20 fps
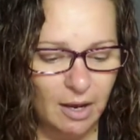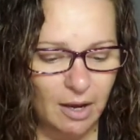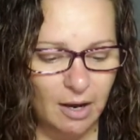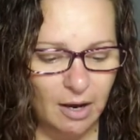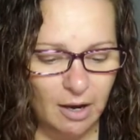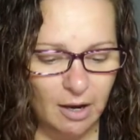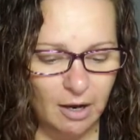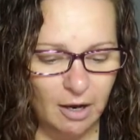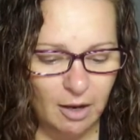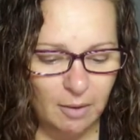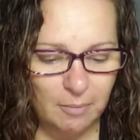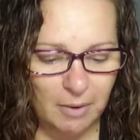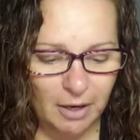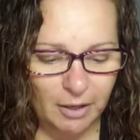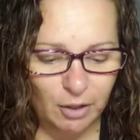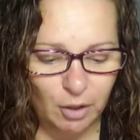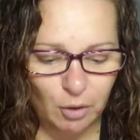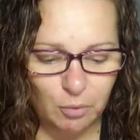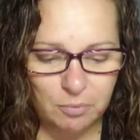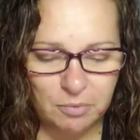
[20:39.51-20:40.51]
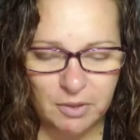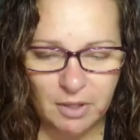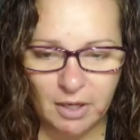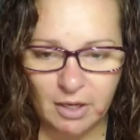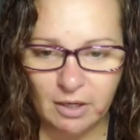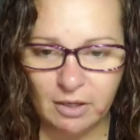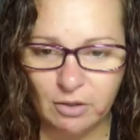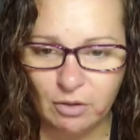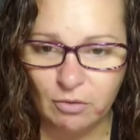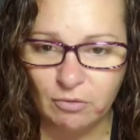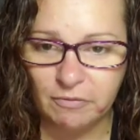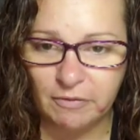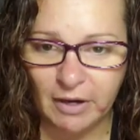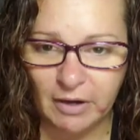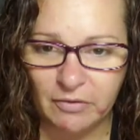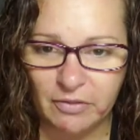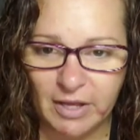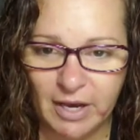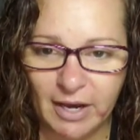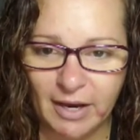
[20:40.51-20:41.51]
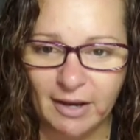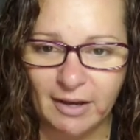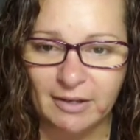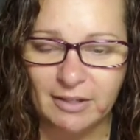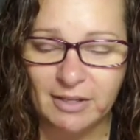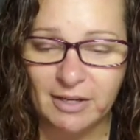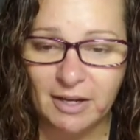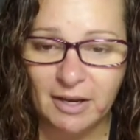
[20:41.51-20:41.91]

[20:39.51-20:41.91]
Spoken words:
I hope that you found that